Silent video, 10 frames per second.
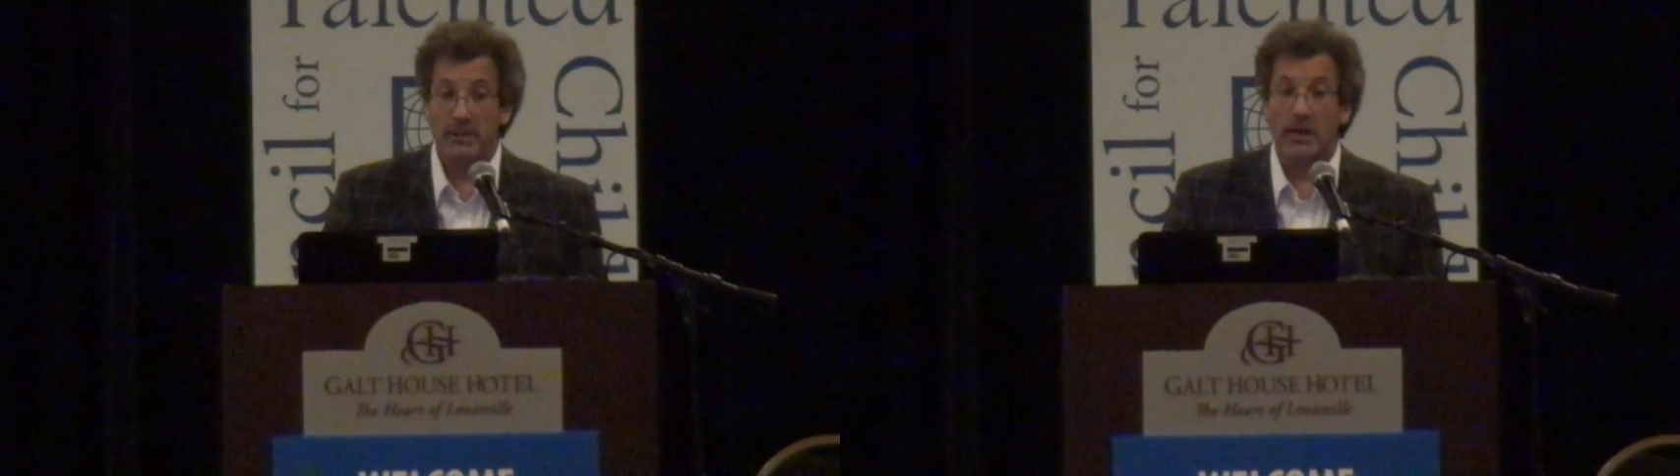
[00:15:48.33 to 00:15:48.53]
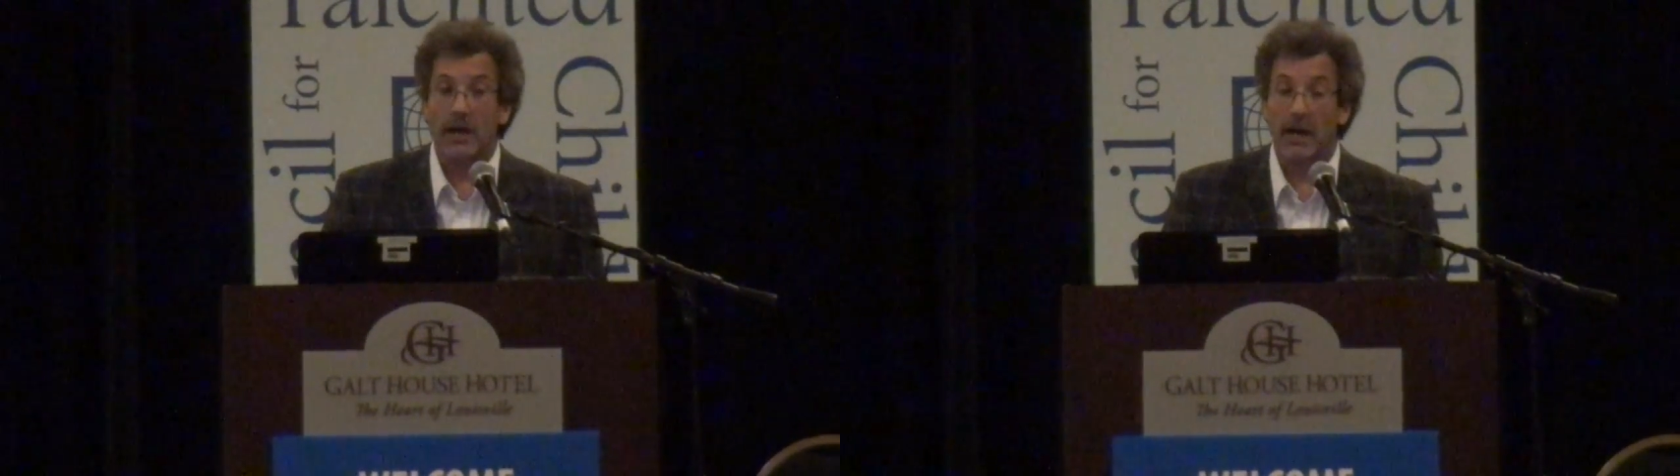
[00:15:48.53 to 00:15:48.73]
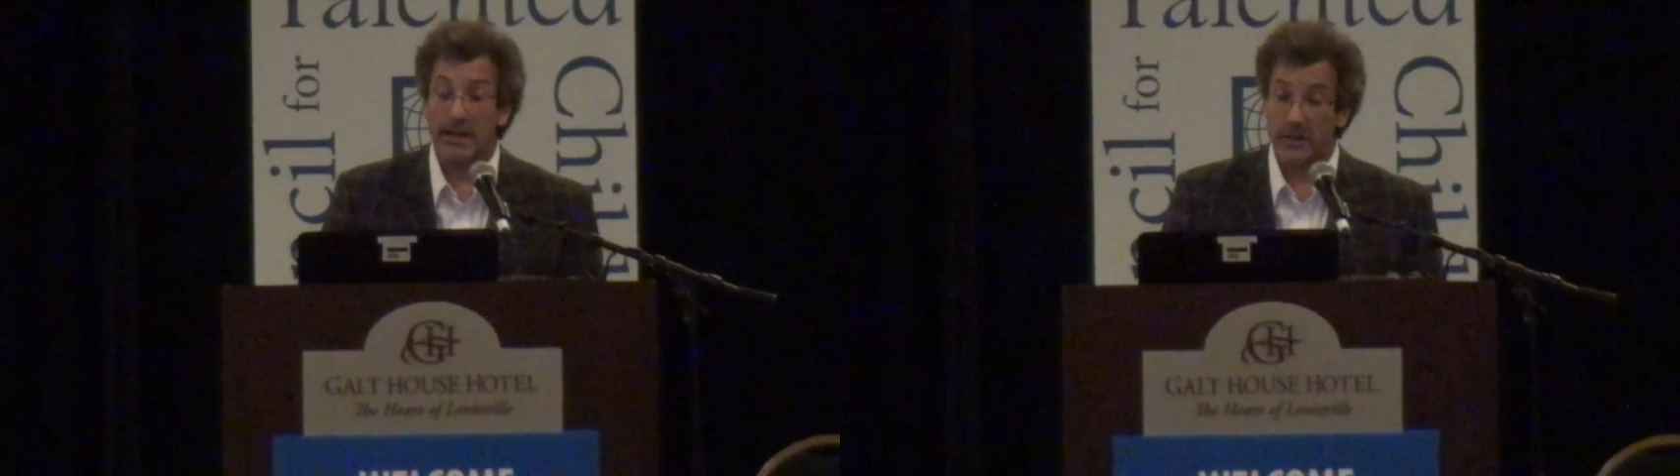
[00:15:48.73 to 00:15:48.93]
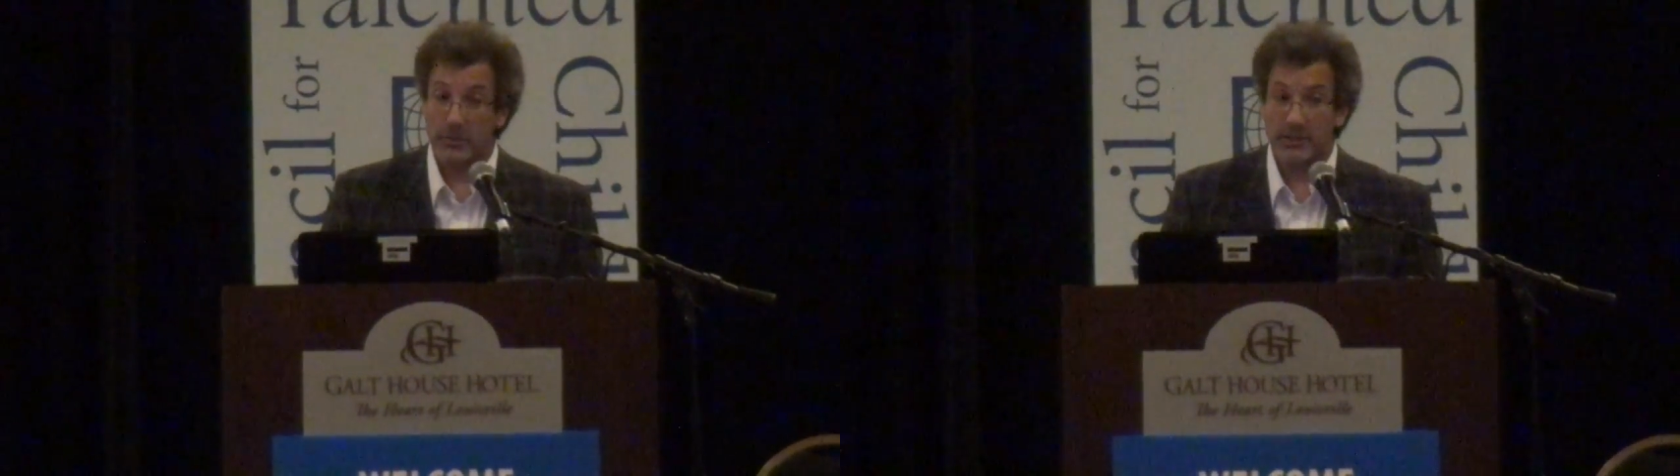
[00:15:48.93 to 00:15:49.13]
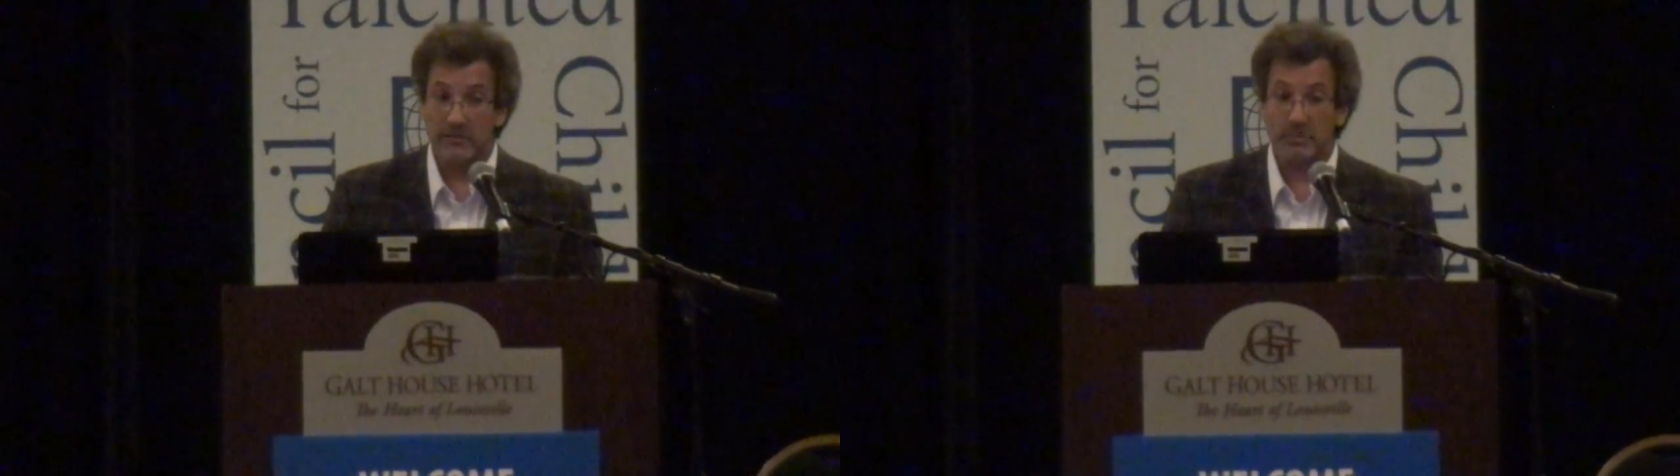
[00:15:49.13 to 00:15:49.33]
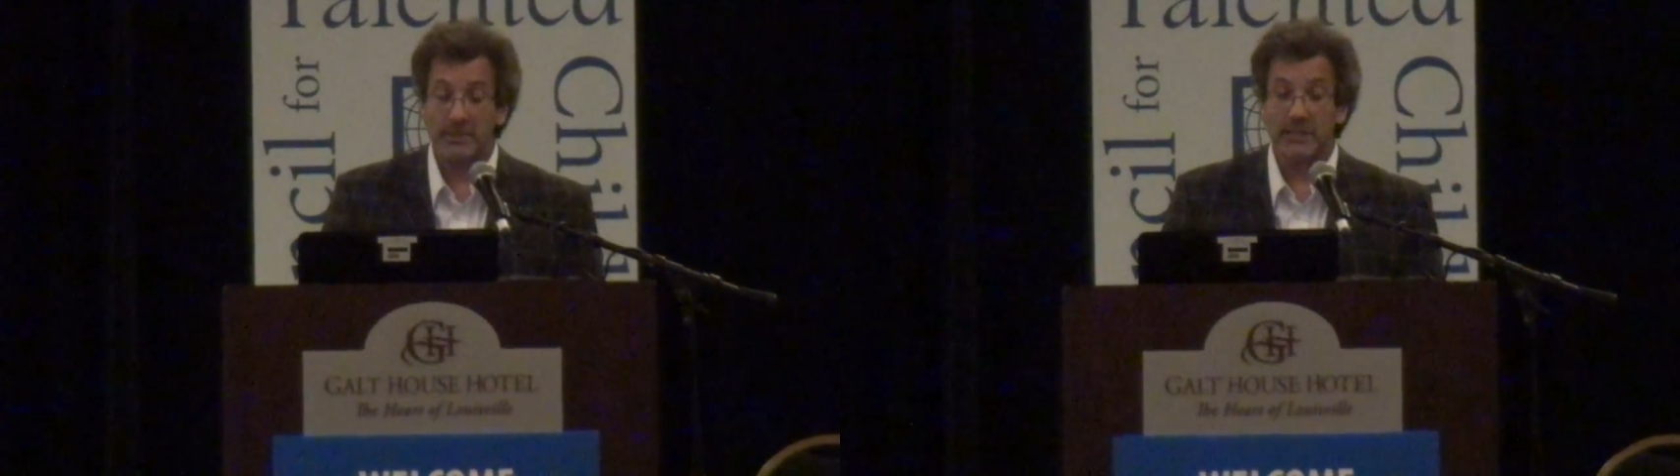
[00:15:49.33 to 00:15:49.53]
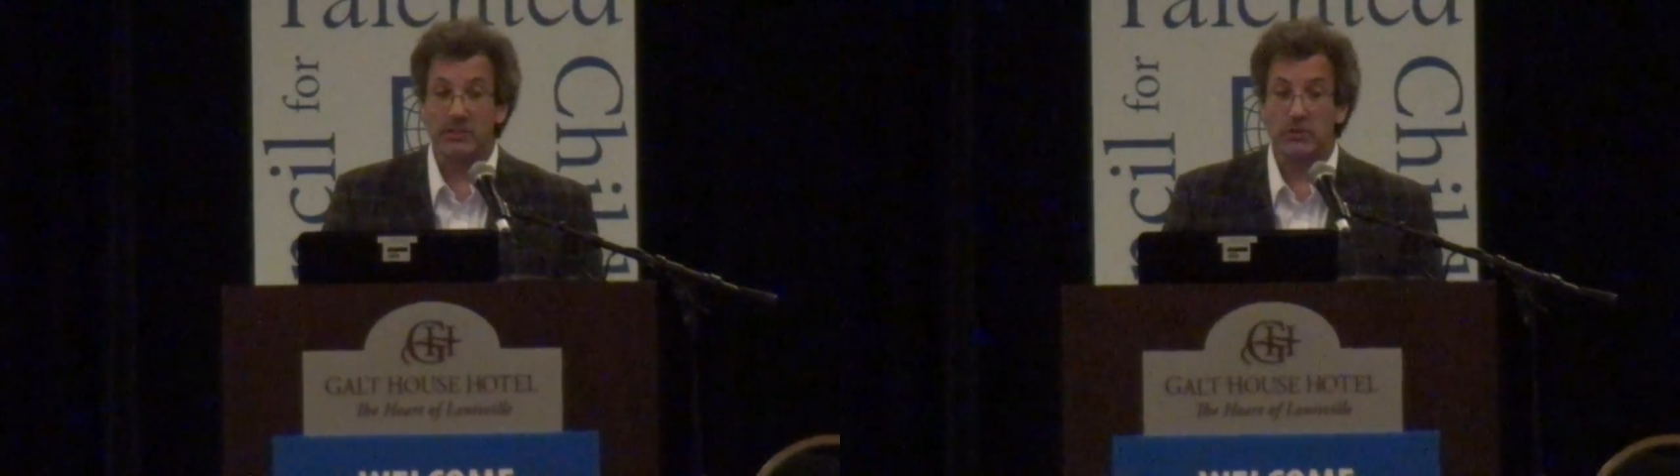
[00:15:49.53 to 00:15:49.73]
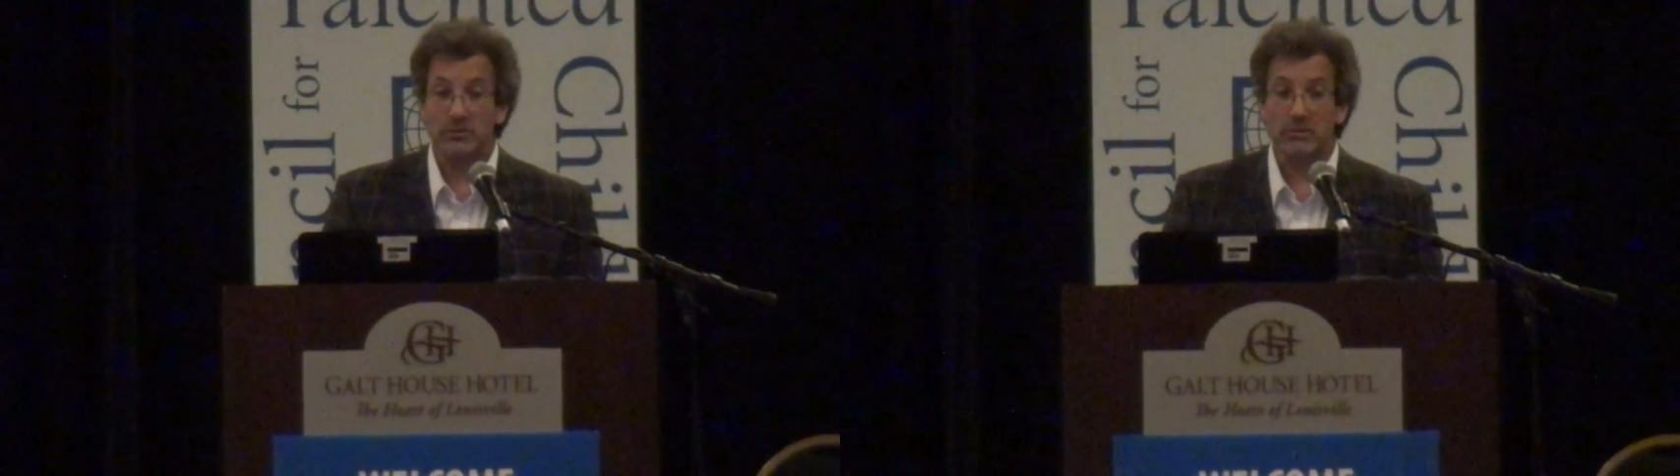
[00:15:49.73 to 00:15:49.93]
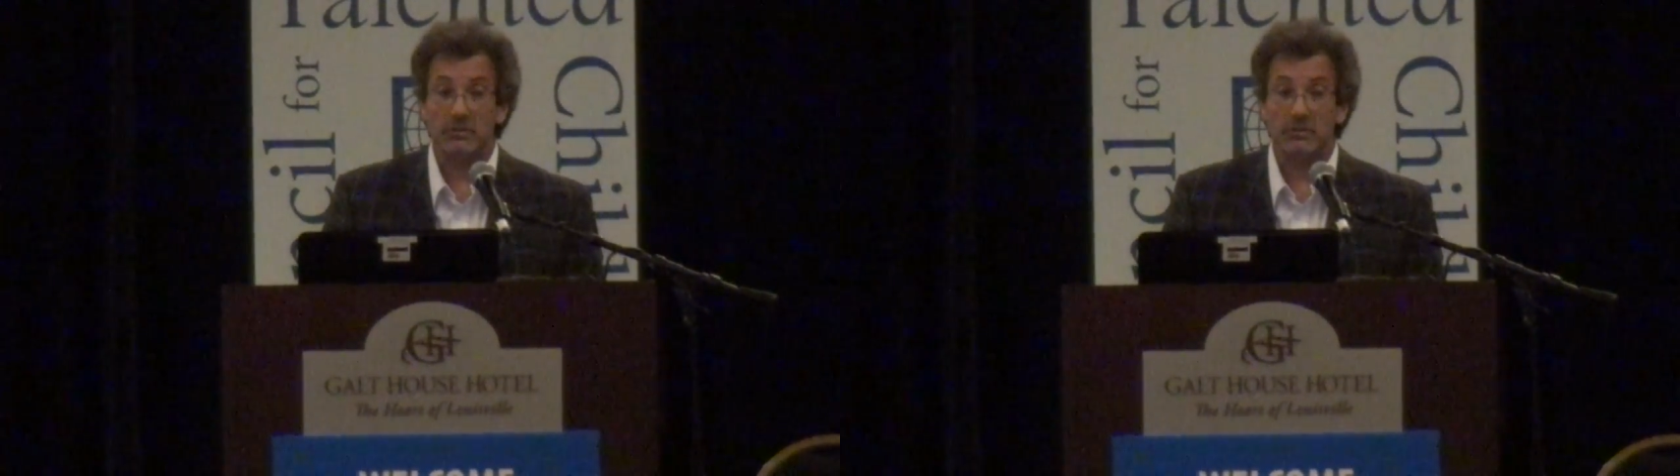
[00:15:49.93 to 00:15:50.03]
high creative potential,